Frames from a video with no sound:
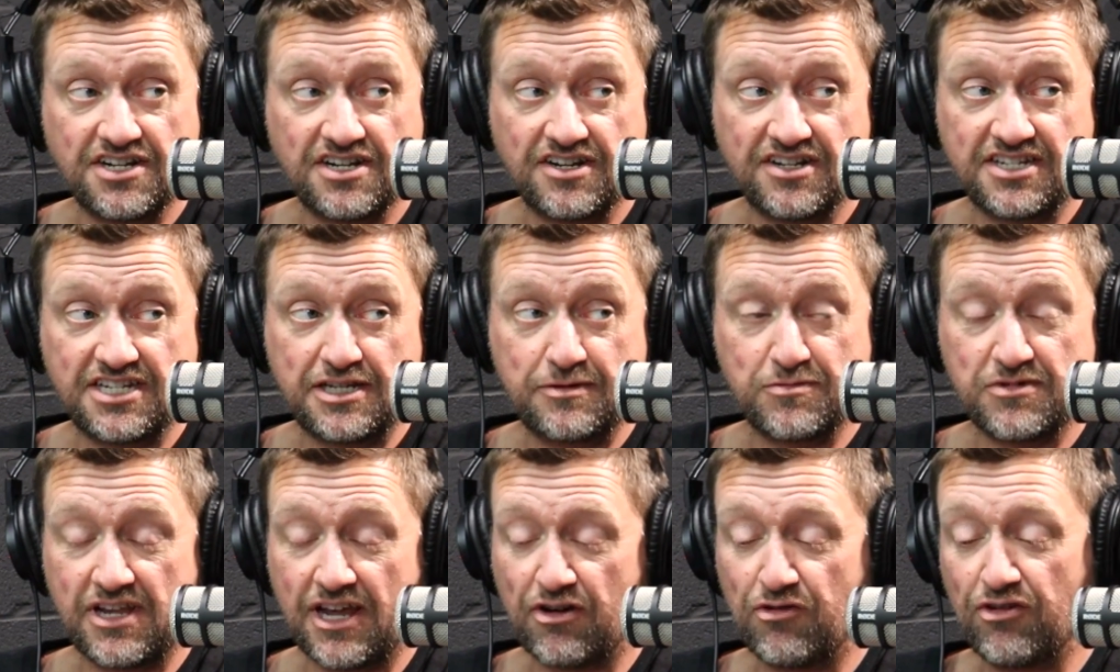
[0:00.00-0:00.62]
And it
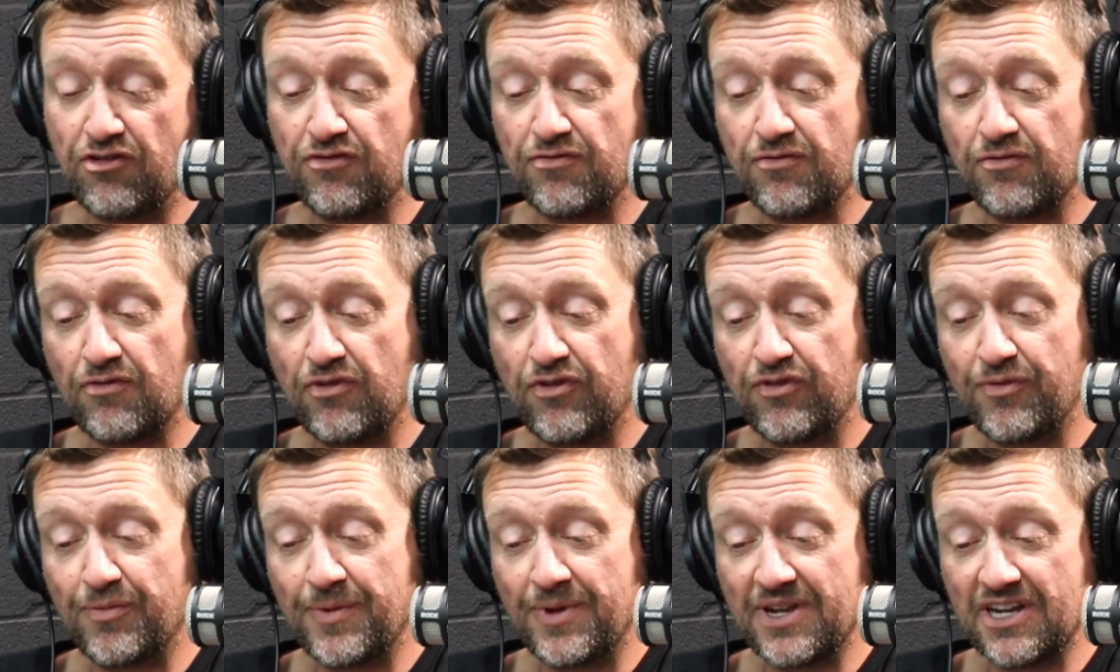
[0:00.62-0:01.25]
seems like we've
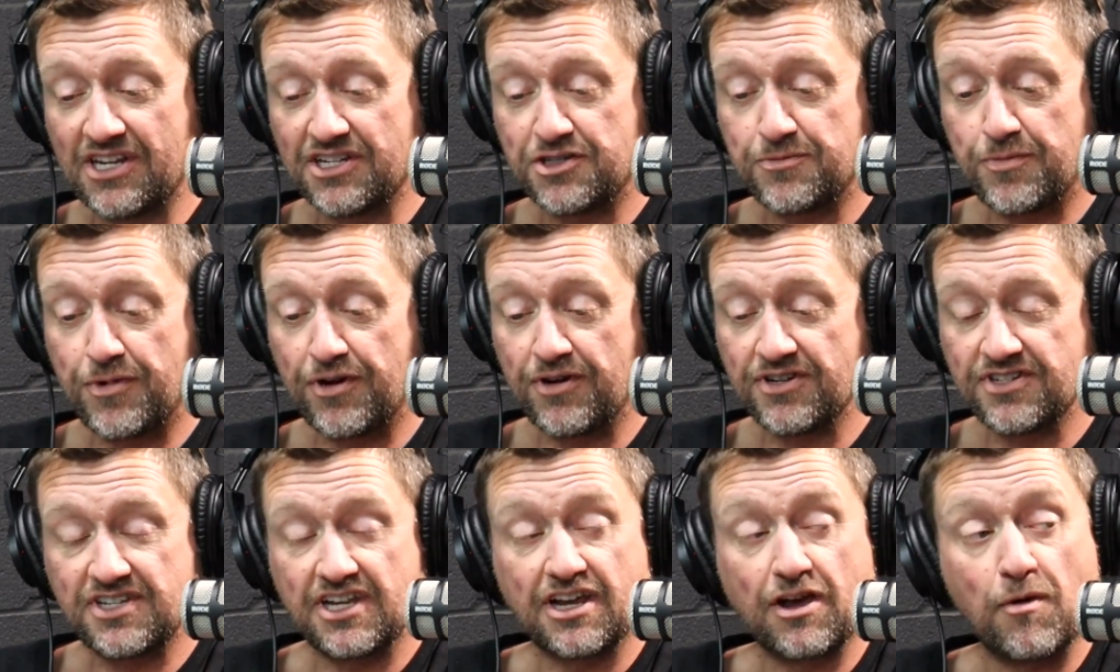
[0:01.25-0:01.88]
been
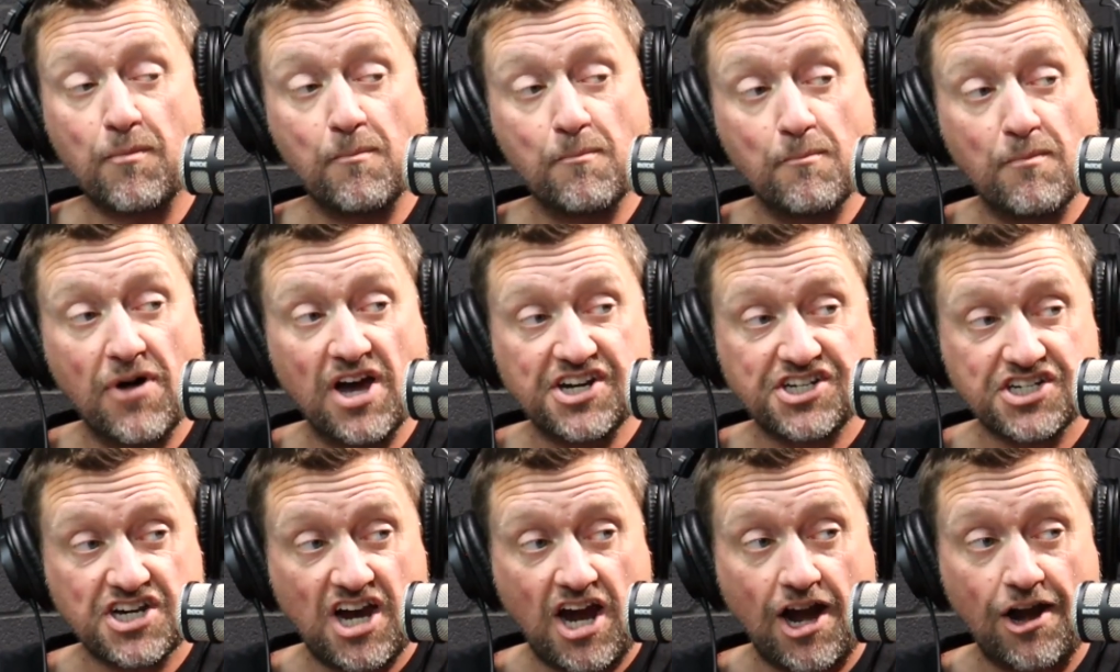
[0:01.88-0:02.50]
experiencing
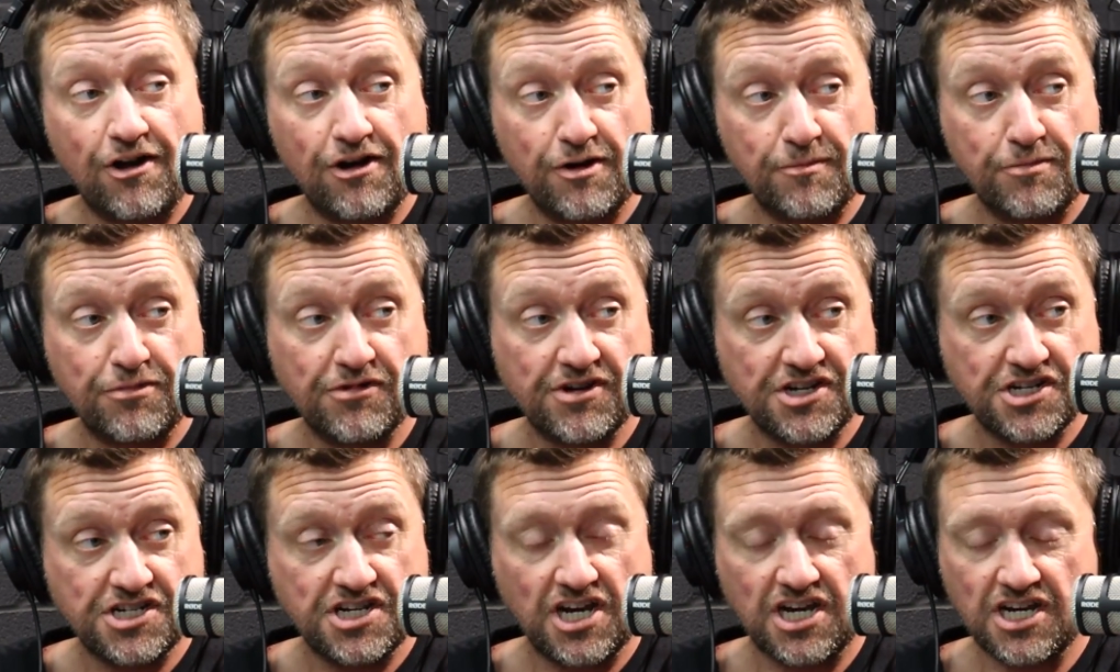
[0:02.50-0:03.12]
much higher
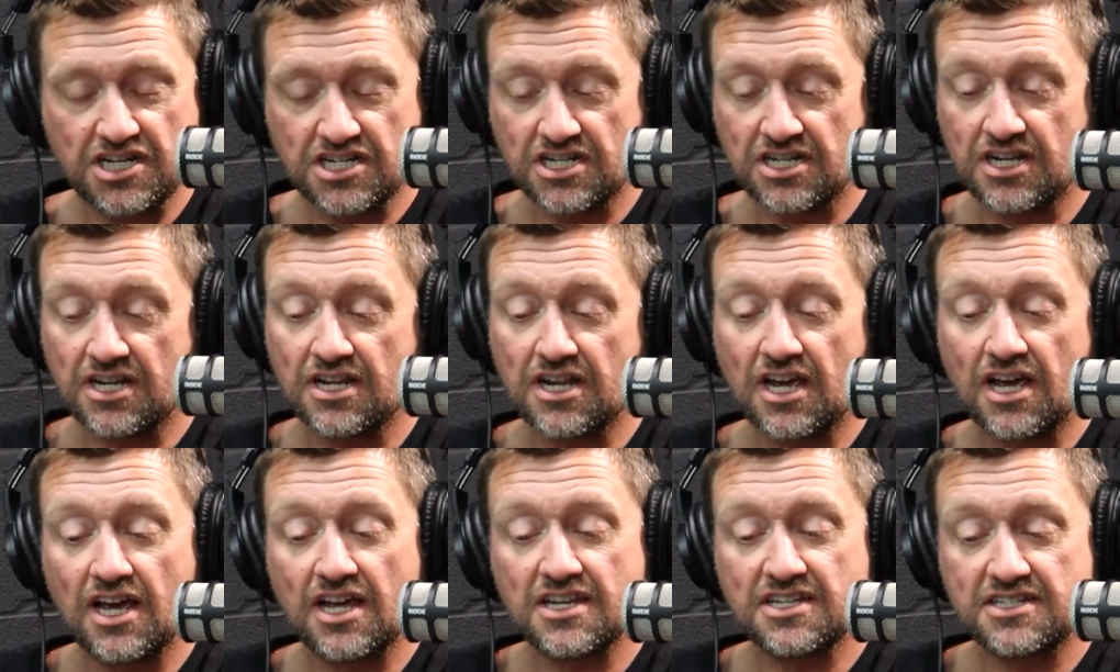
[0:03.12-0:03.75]
appreciation
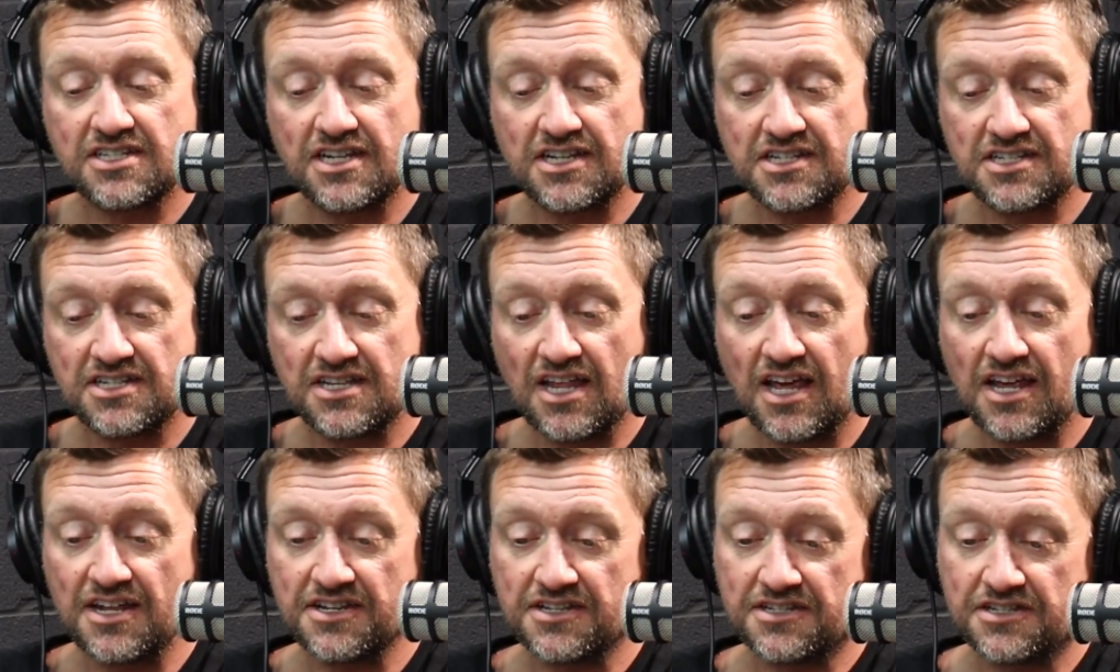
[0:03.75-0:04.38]
since
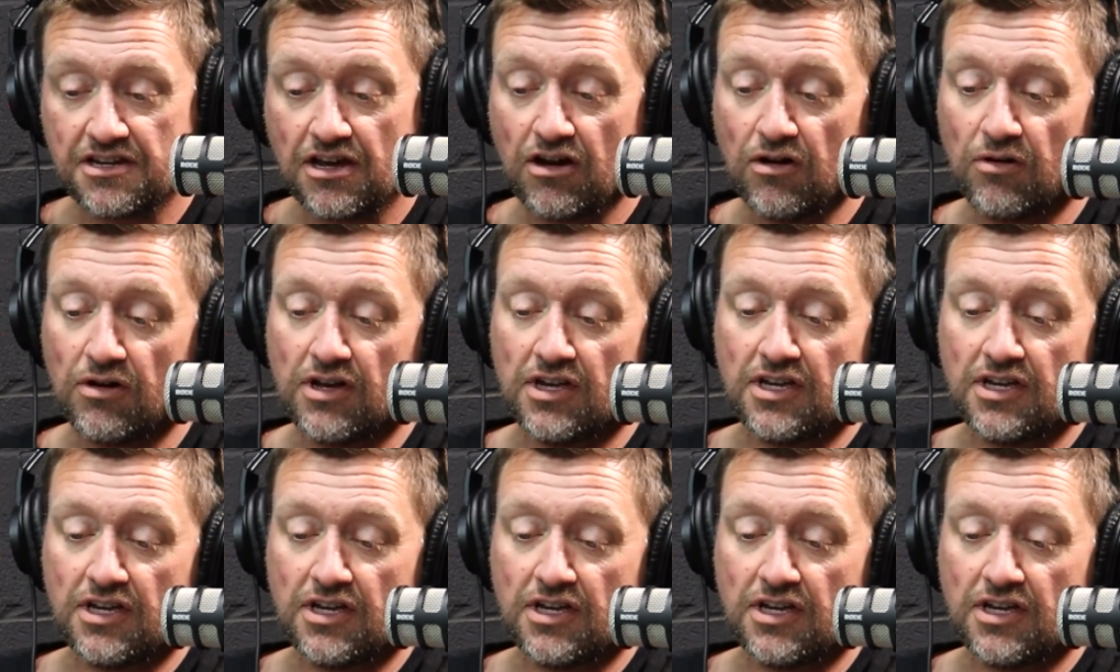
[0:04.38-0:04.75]
then. So